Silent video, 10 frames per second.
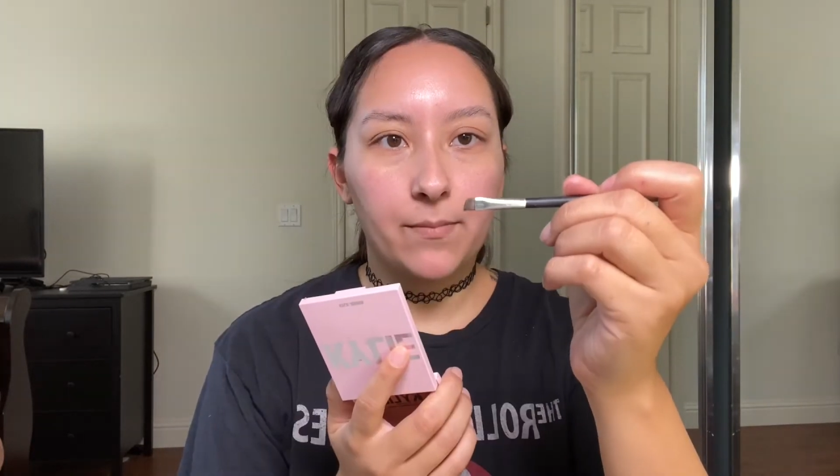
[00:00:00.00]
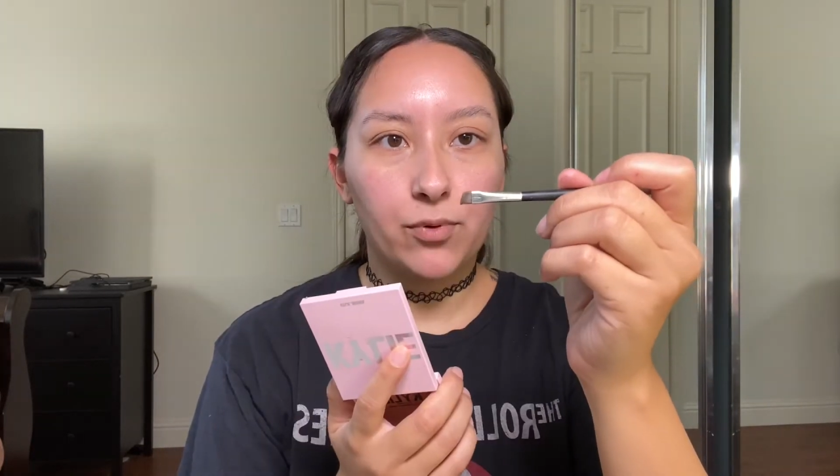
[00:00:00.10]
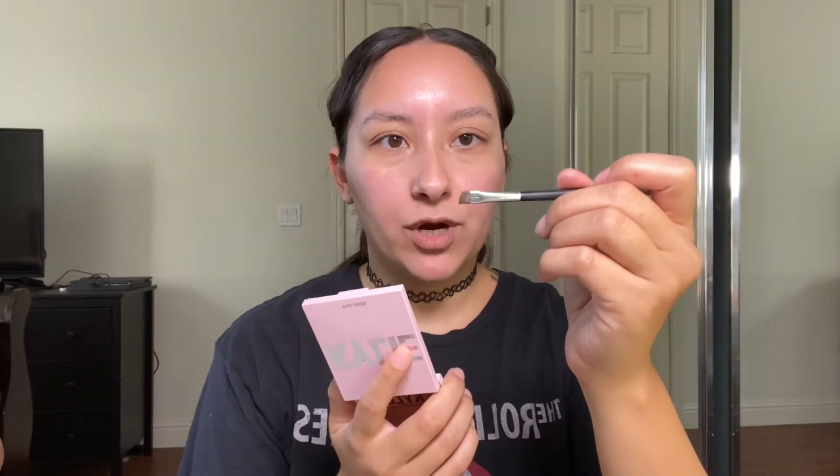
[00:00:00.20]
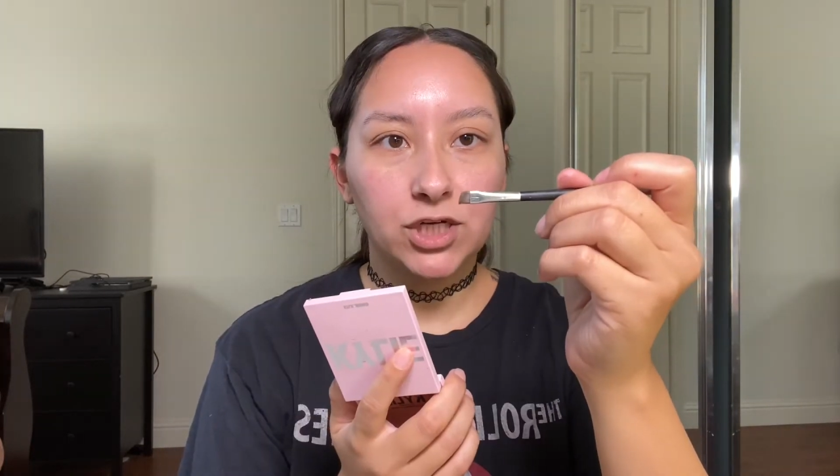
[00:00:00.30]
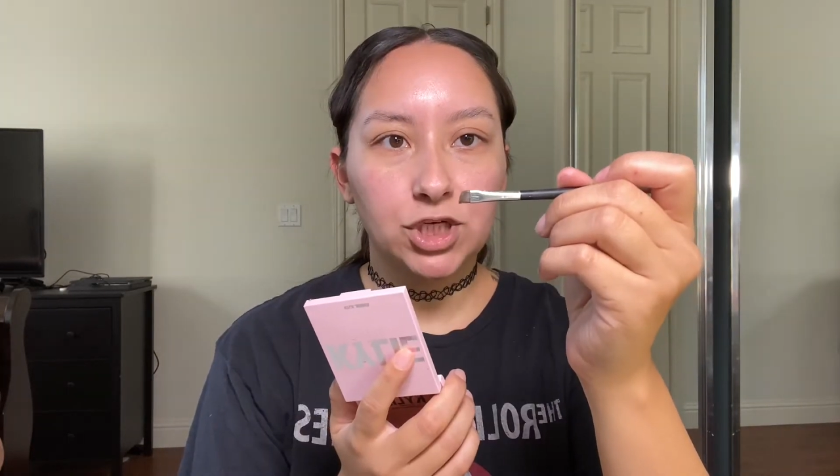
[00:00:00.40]

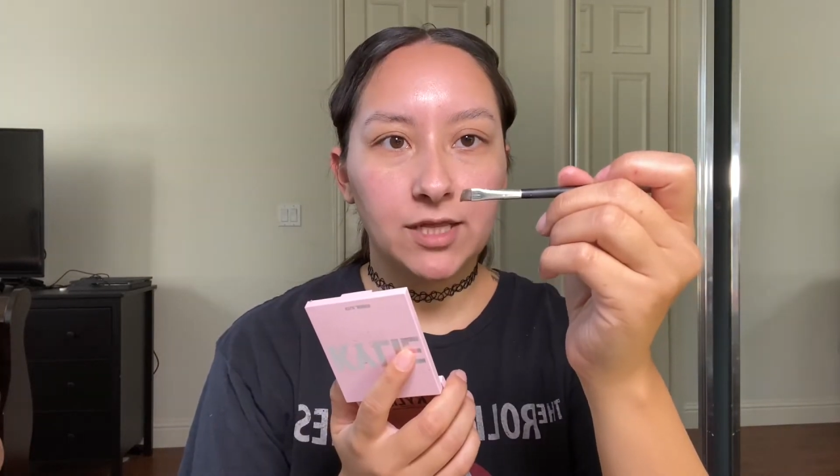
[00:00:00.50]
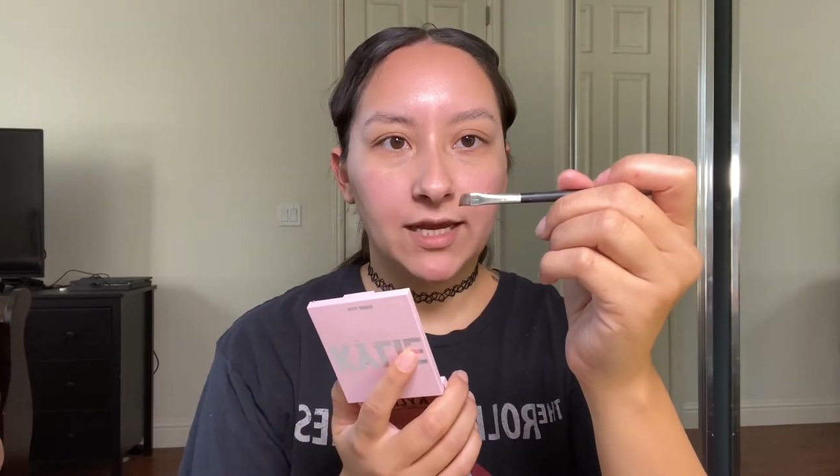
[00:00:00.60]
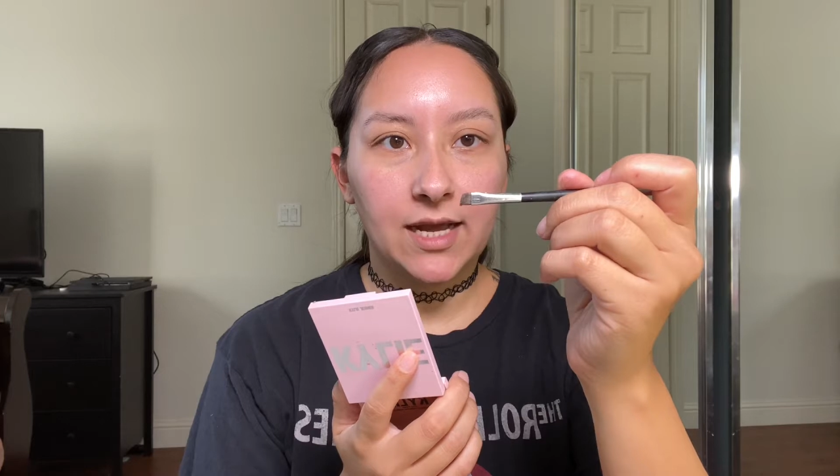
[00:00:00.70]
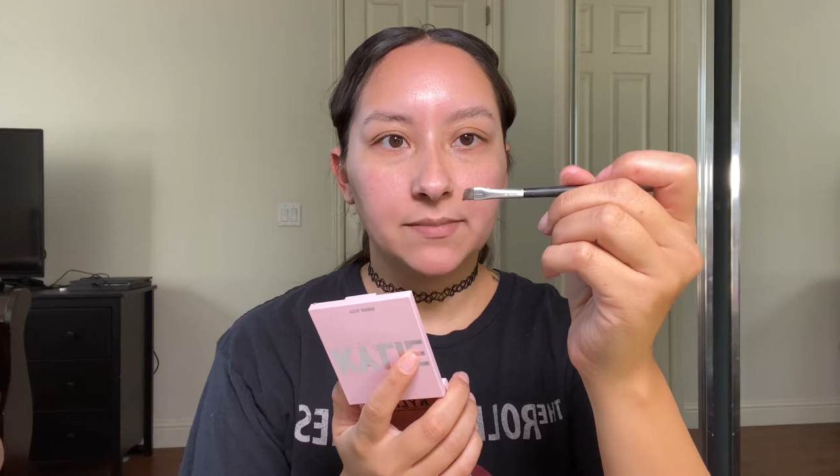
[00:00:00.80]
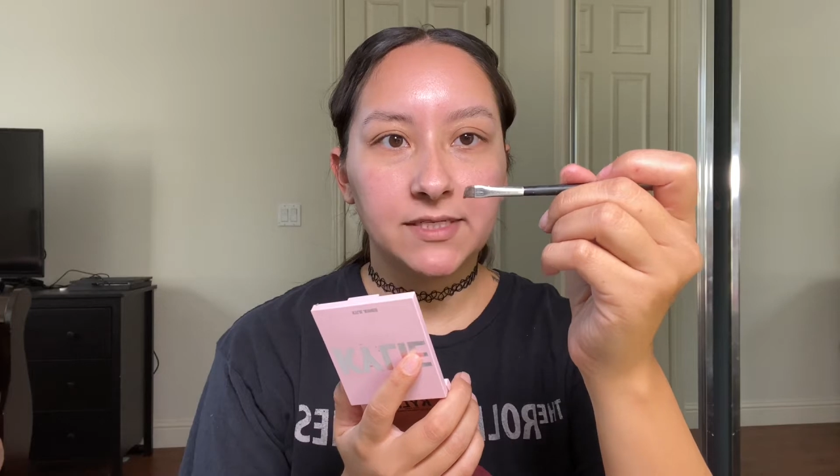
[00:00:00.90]
brush
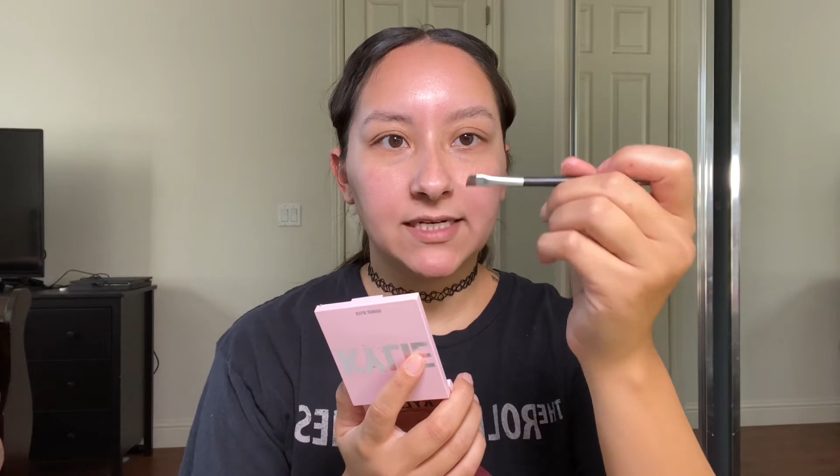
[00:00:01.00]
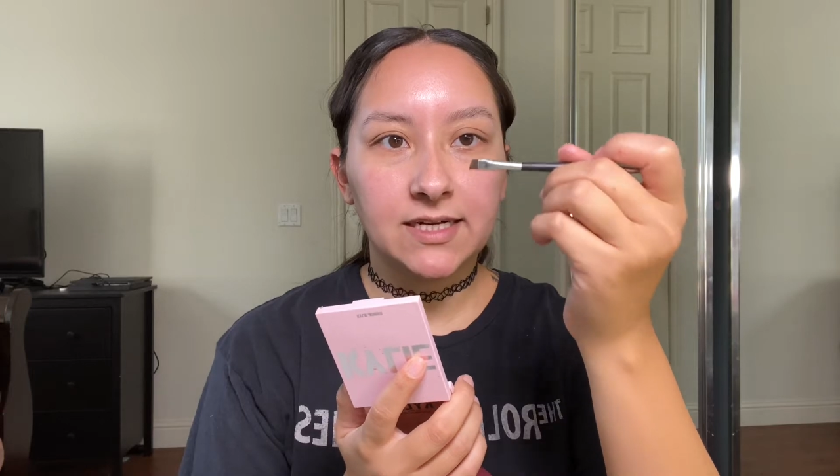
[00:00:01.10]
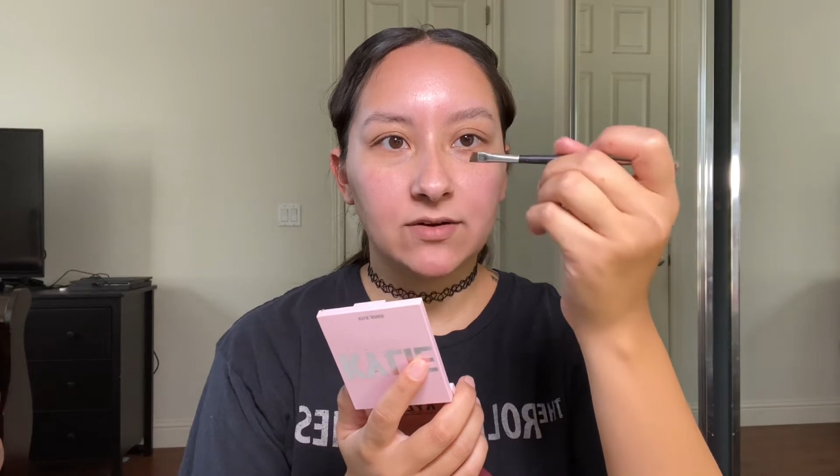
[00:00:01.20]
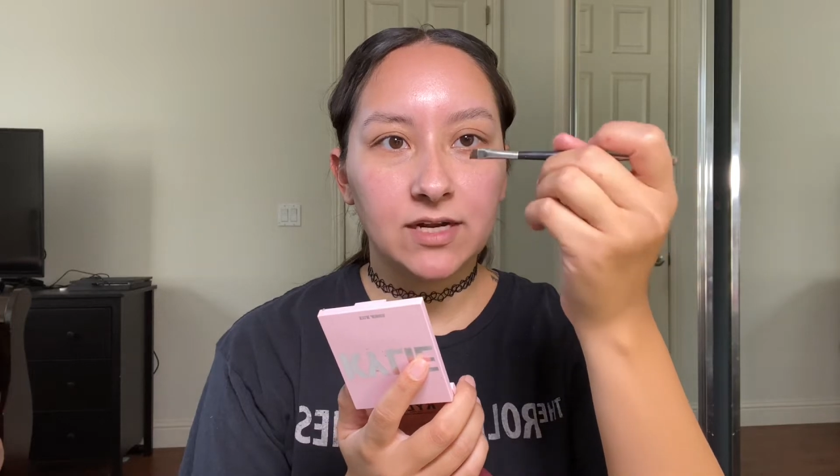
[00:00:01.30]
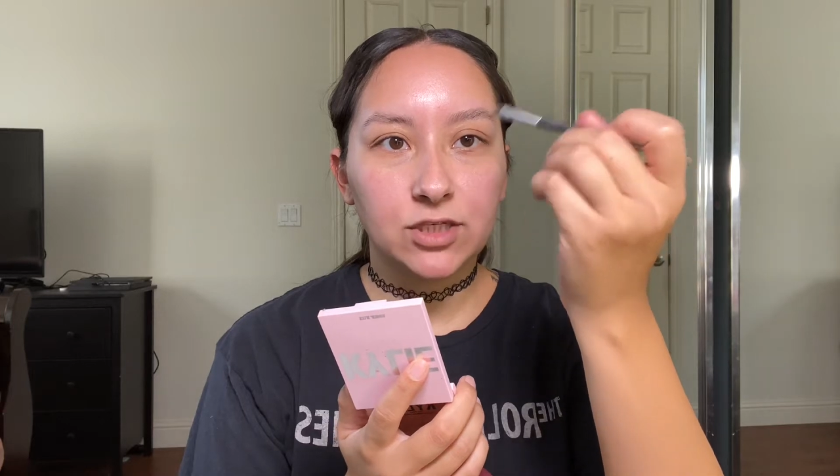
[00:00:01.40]
like upside
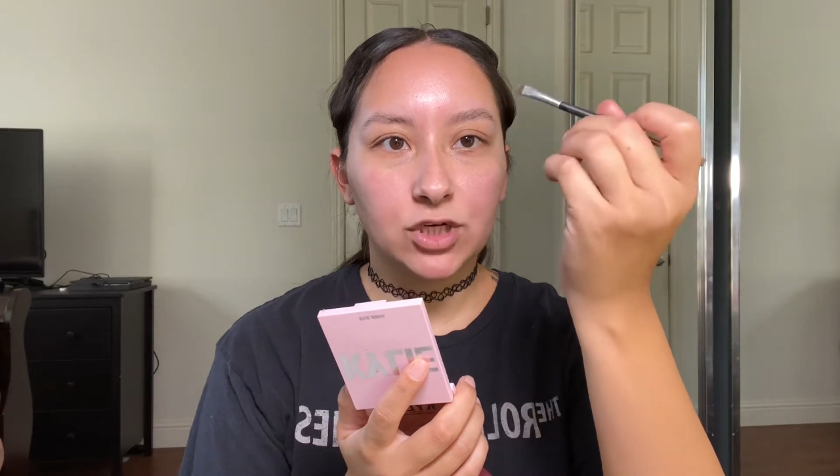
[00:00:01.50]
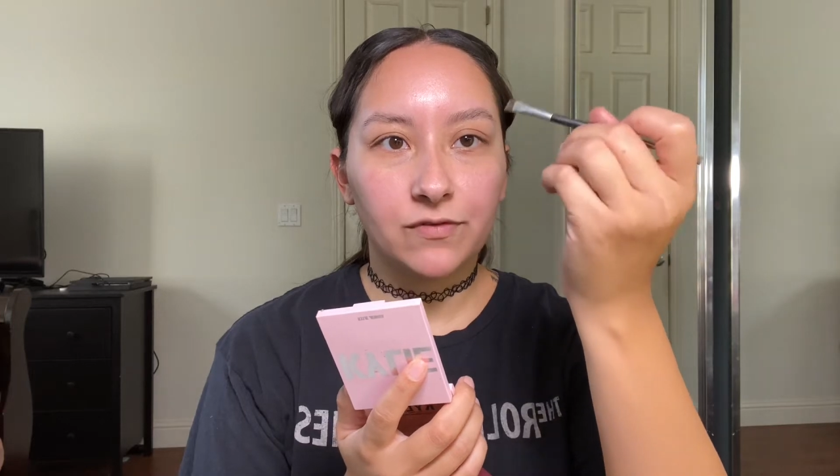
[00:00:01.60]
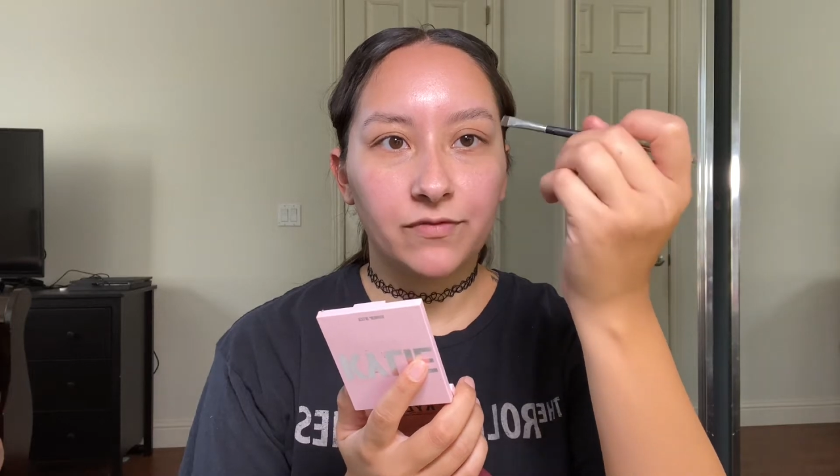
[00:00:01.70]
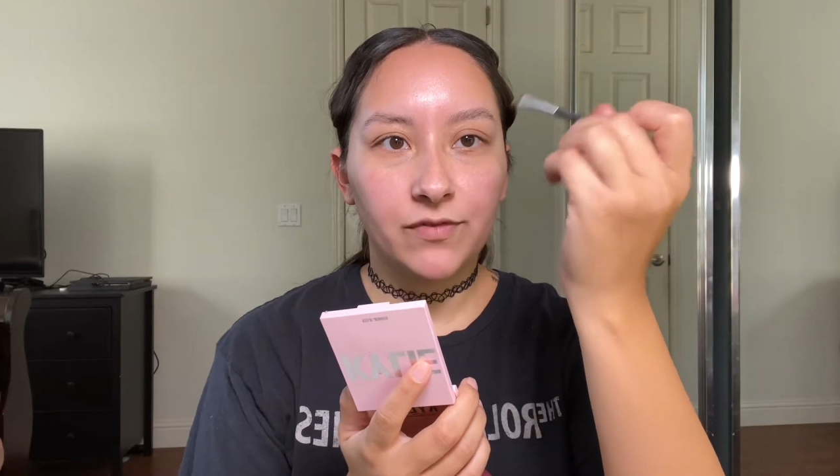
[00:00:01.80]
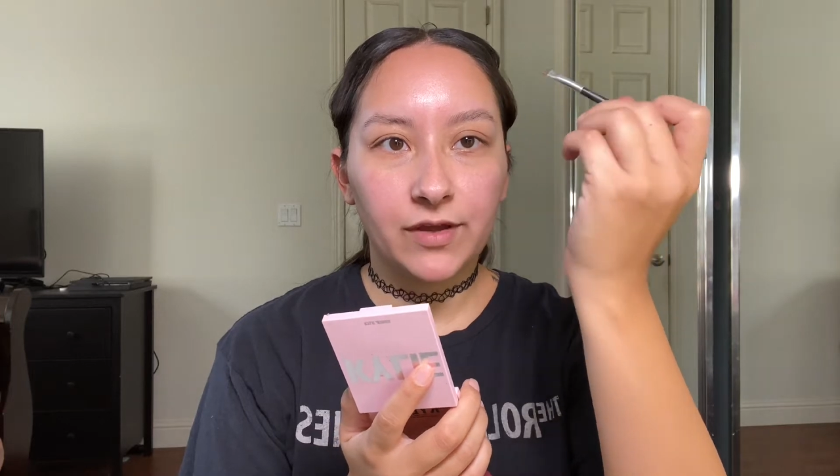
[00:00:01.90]
down and
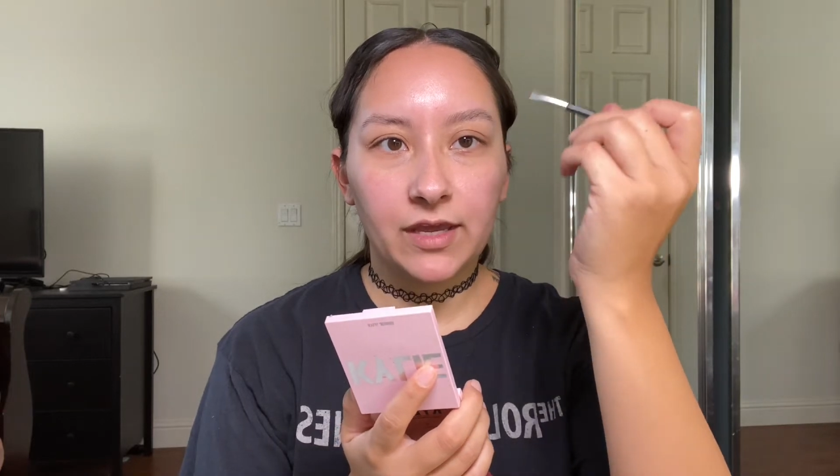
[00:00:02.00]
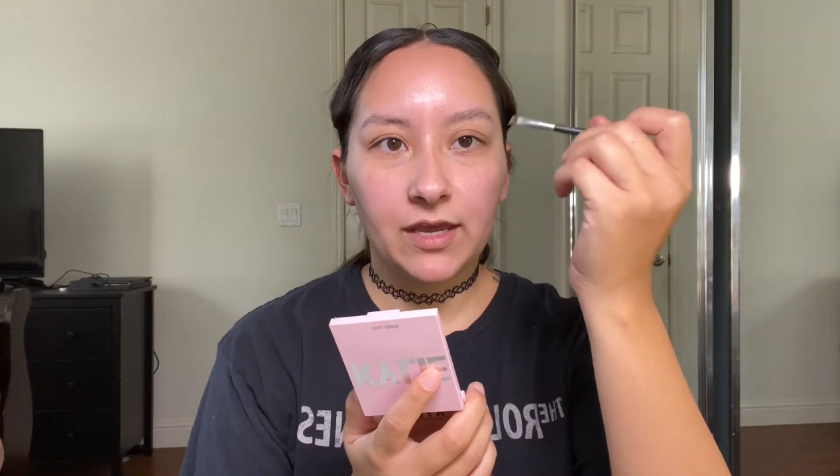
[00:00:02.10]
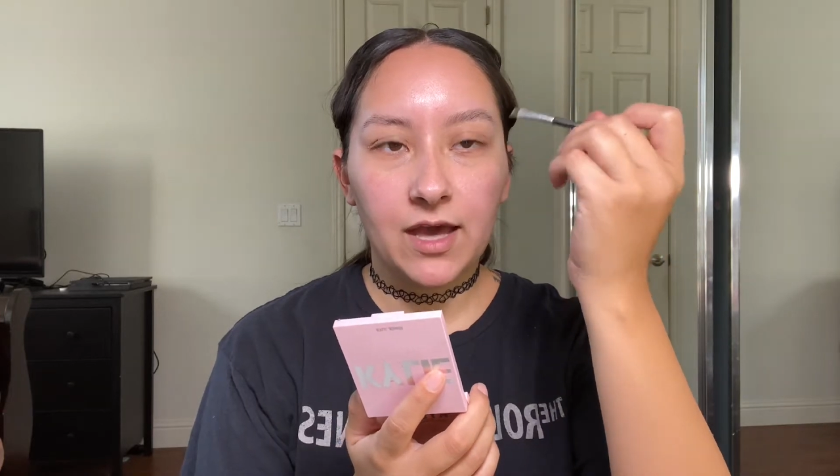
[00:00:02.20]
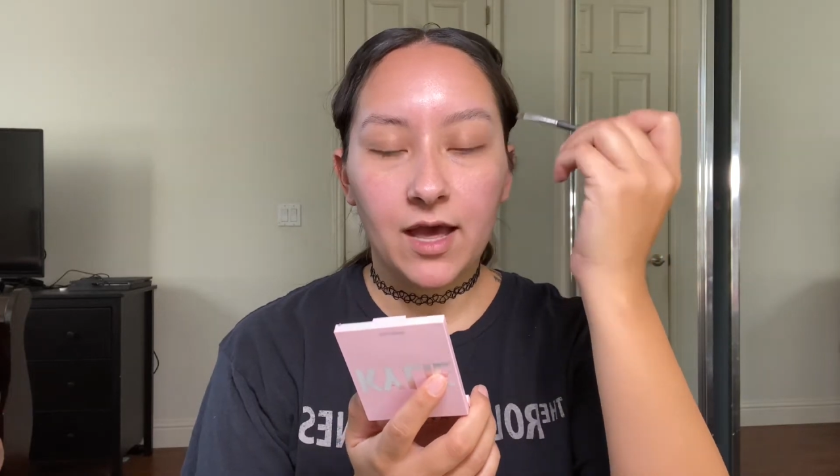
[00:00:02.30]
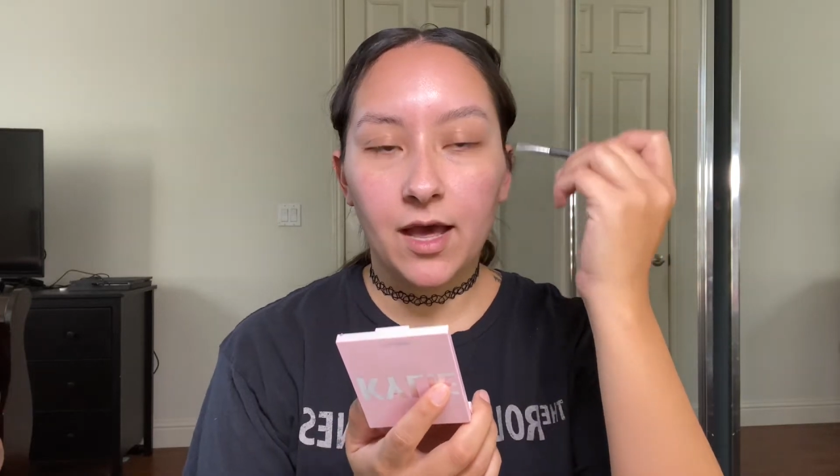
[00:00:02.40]
start
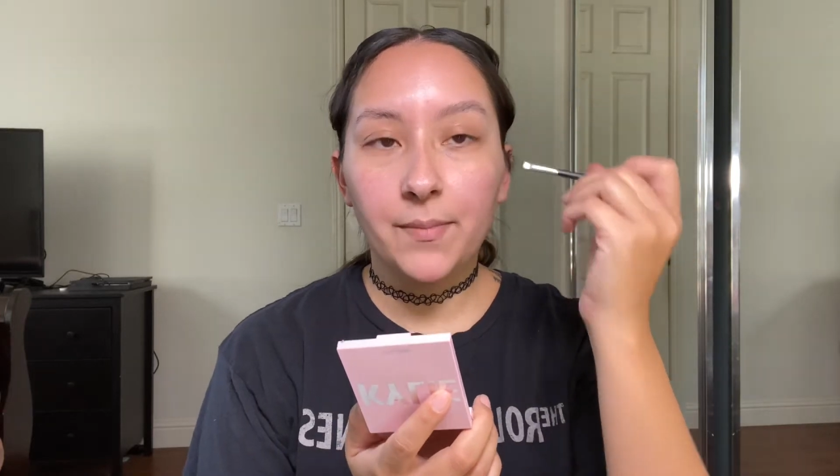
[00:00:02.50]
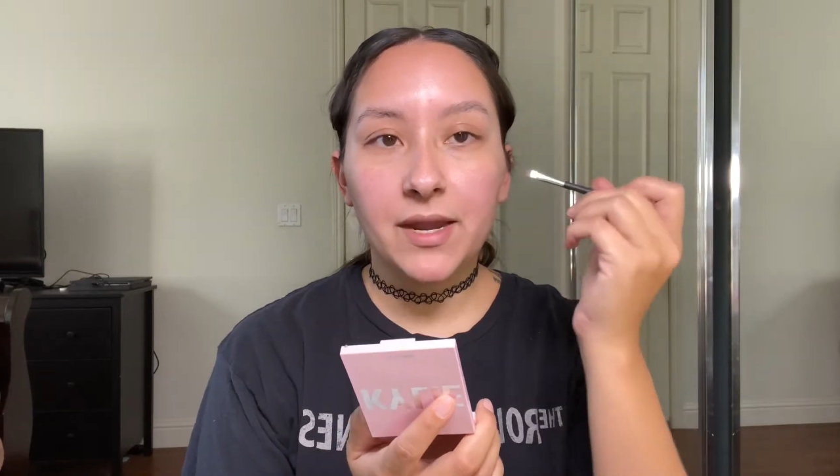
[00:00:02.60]
flicking up.